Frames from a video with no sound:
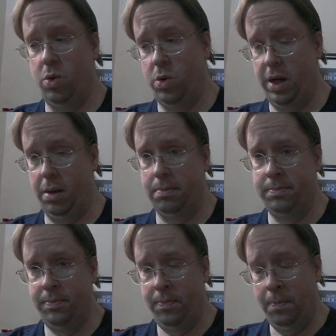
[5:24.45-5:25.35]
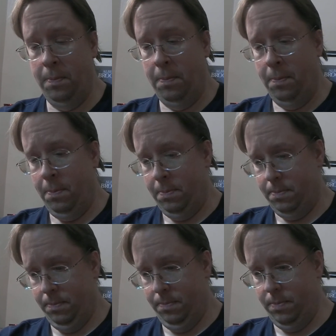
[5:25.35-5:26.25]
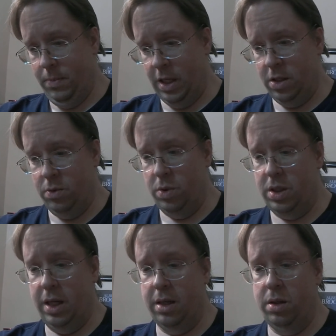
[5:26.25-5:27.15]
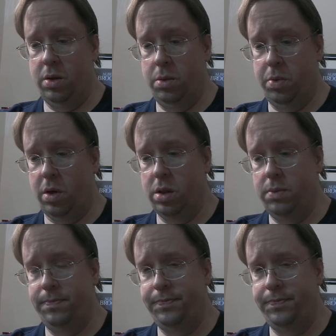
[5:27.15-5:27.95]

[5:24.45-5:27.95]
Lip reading: or him. It just wants to get to the good parts.